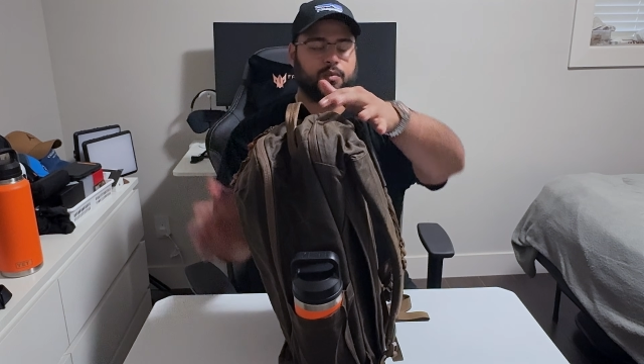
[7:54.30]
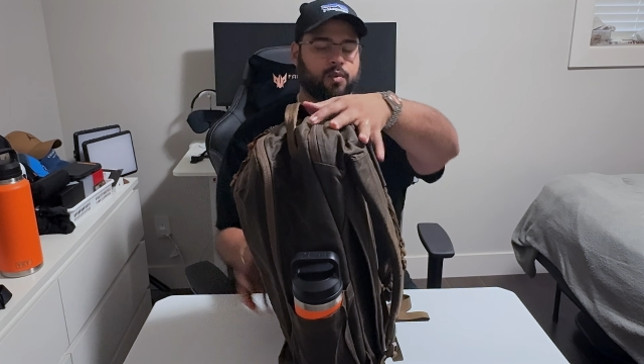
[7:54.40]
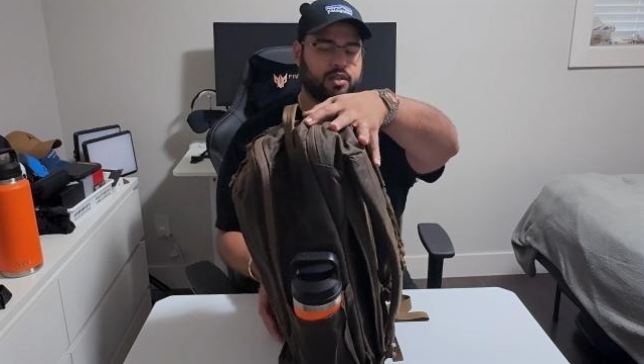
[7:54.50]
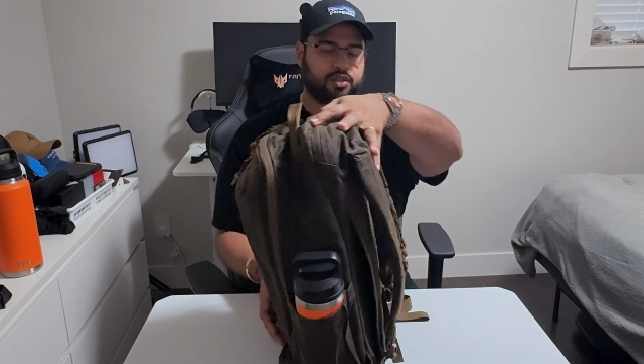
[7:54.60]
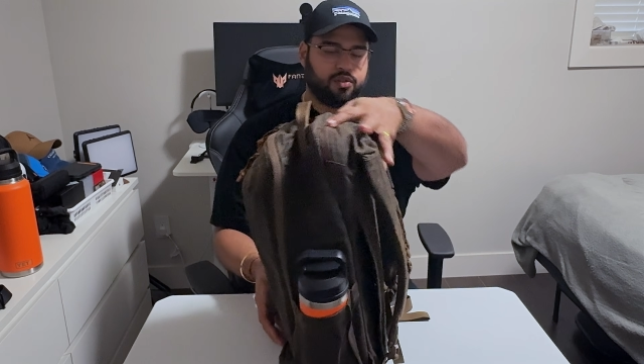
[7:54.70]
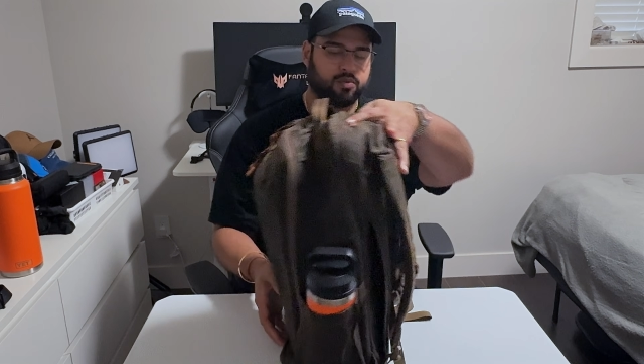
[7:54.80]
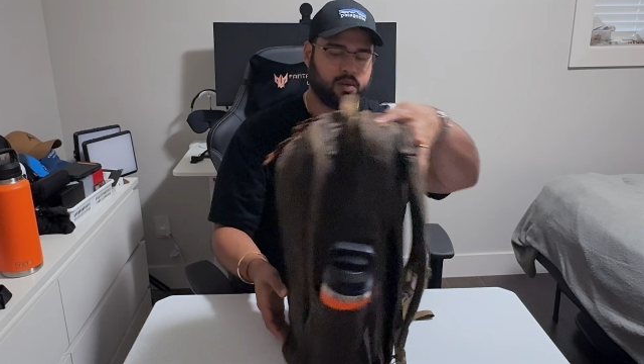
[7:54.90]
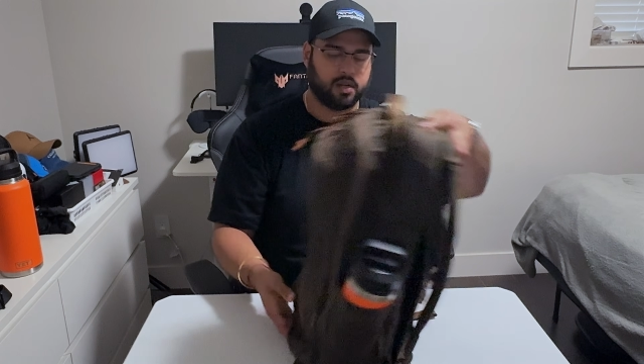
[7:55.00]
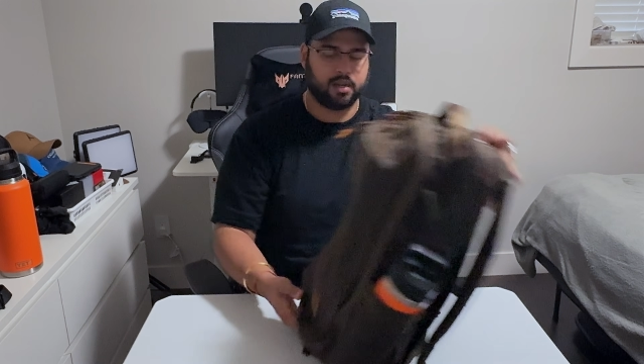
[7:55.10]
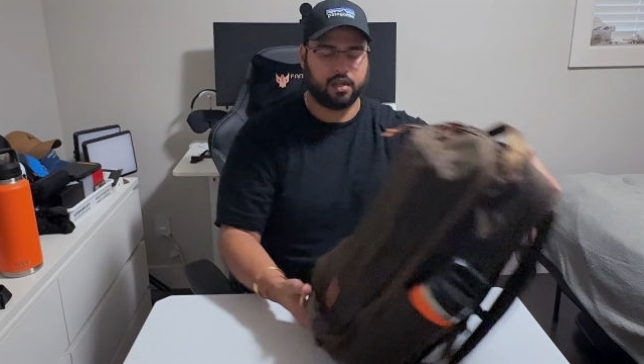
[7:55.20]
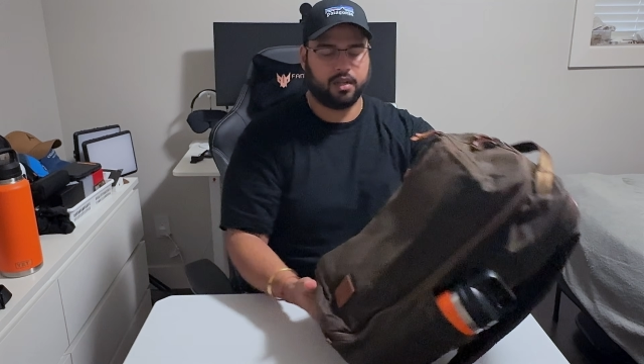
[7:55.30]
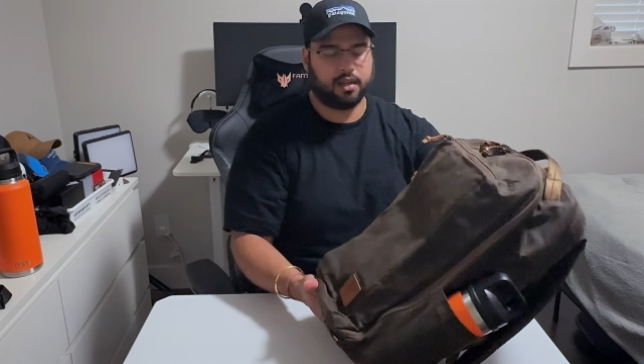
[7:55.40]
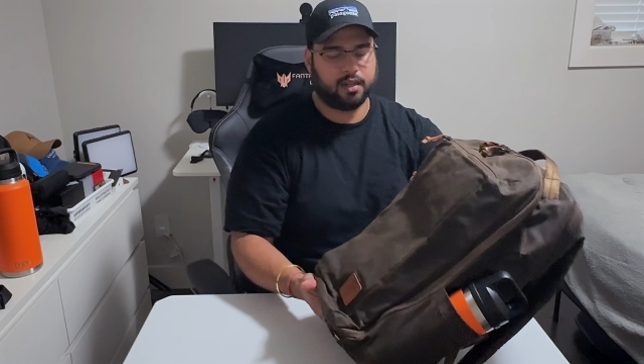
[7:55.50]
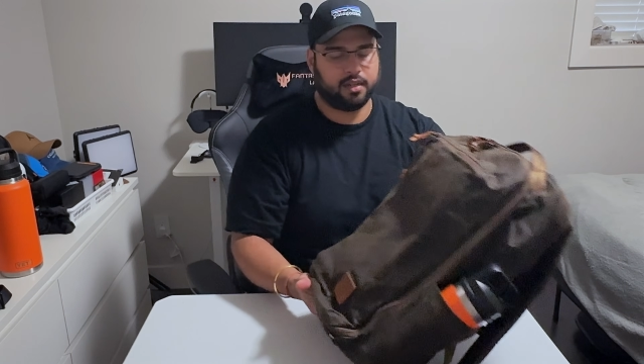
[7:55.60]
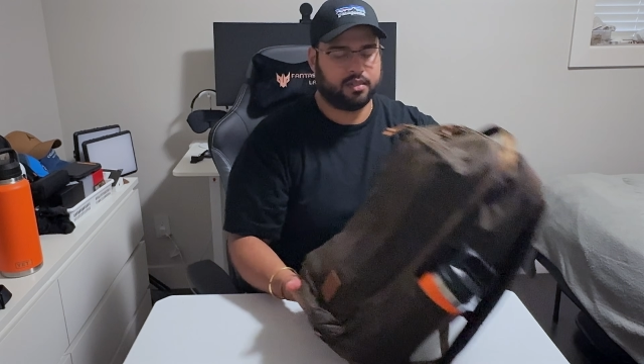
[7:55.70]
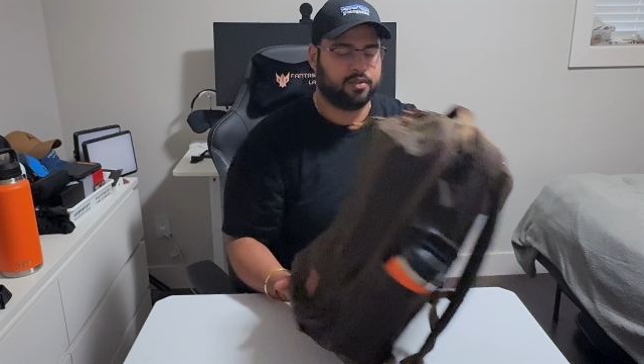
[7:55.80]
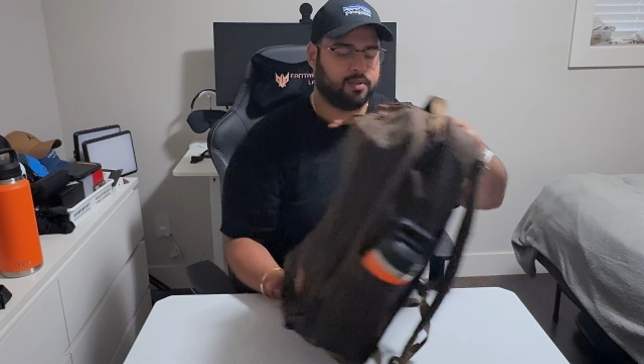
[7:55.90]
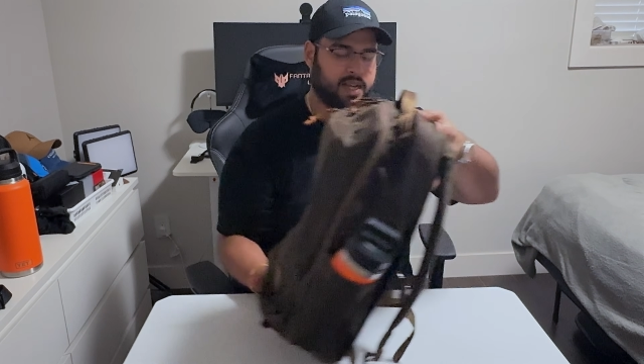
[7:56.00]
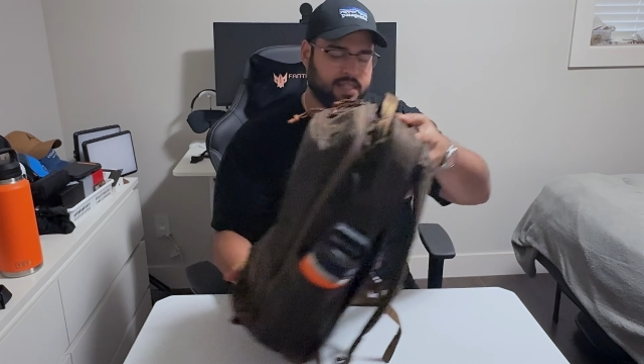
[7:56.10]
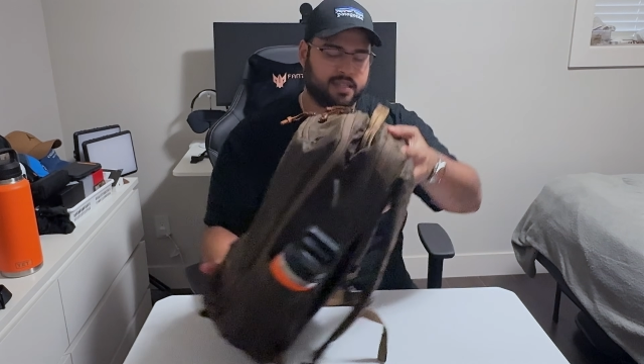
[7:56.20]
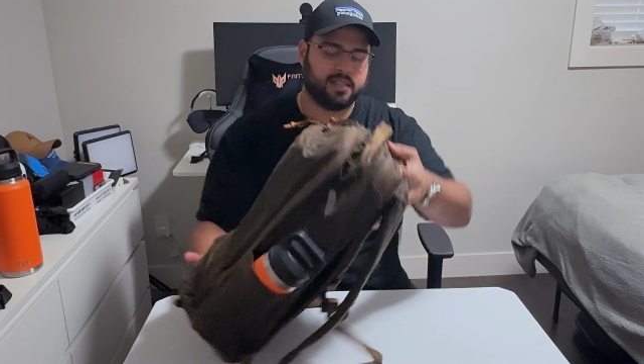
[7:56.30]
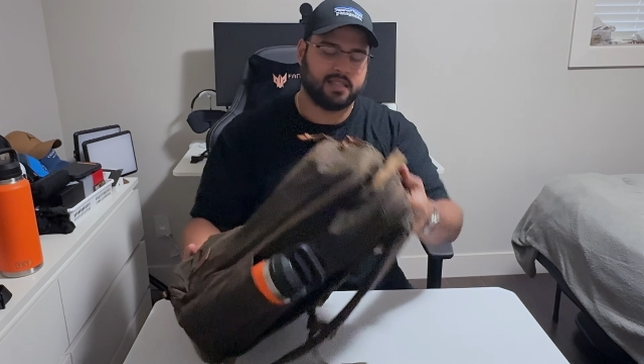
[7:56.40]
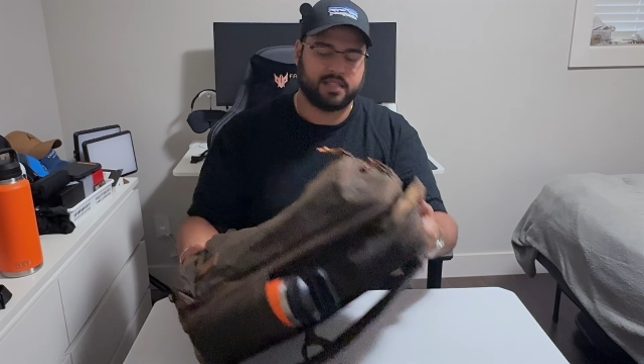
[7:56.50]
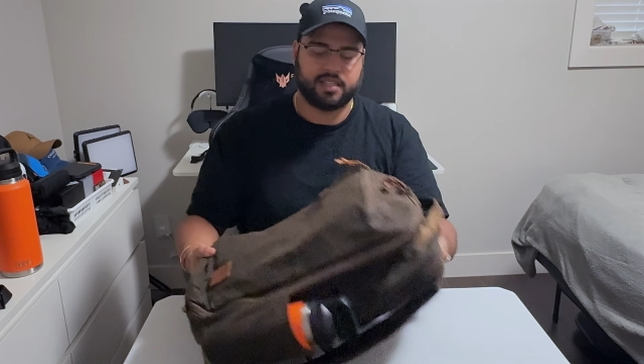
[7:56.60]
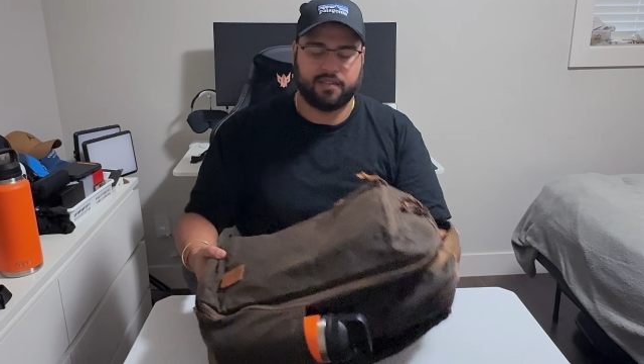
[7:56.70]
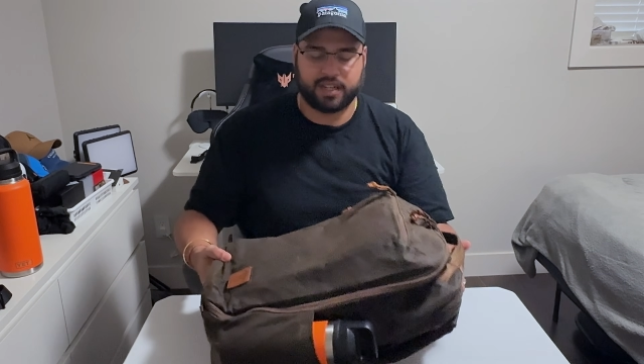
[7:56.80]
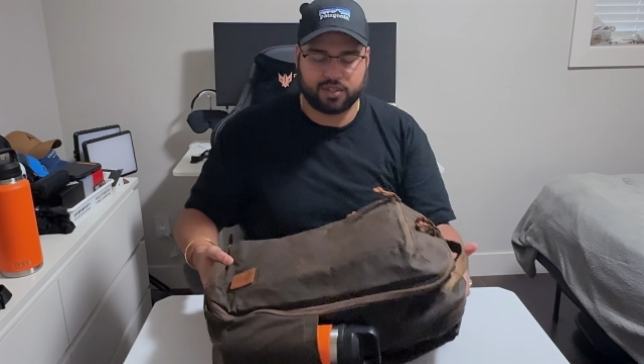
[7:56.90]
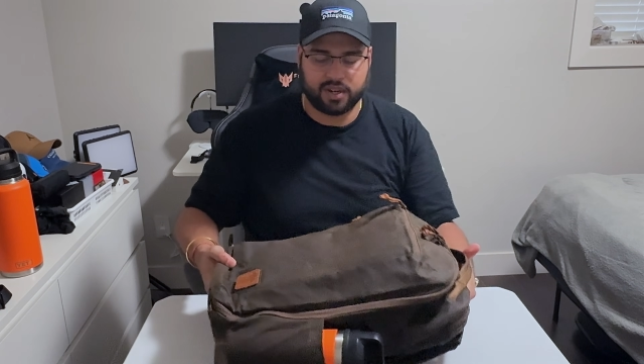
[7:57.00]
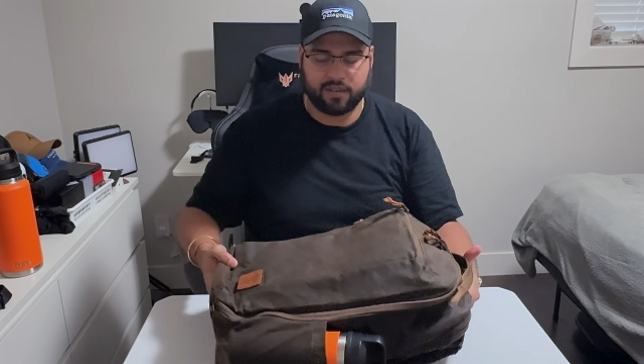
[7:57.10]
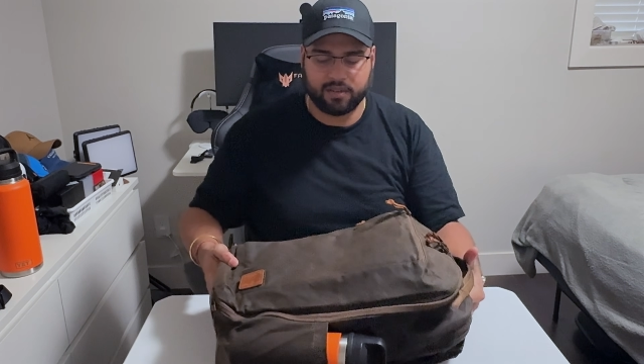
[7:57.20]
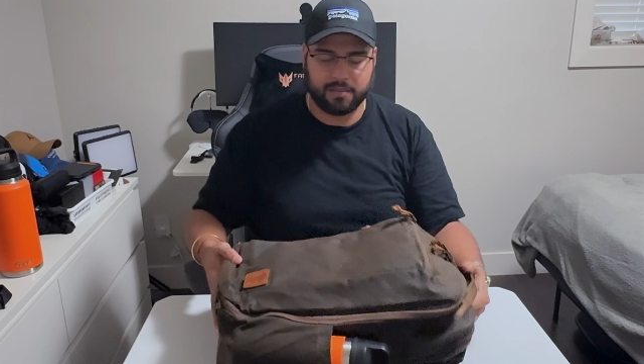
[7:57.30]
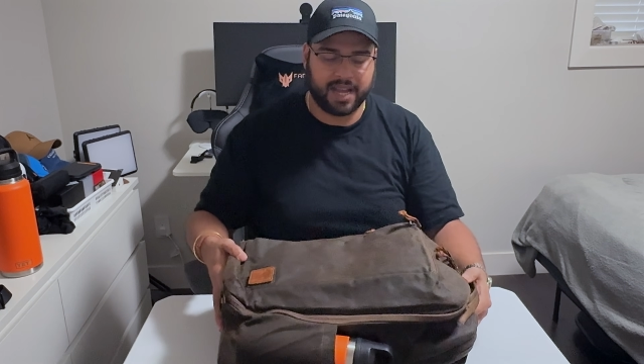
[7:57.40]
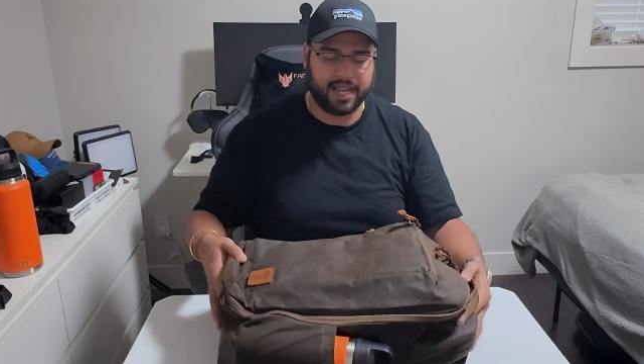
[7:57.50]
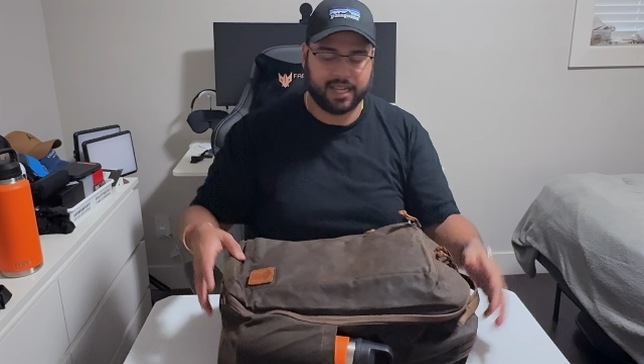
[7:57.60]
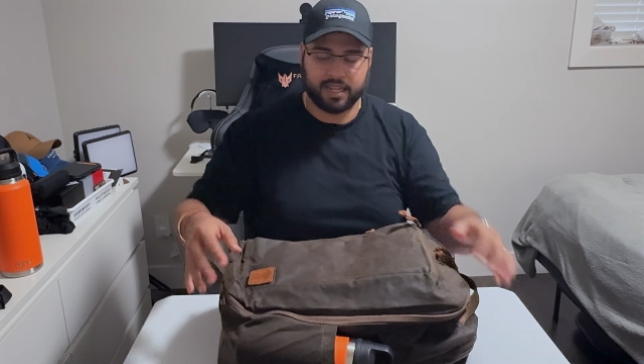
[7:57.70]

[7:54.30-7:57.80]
as this is a Civic travel bag,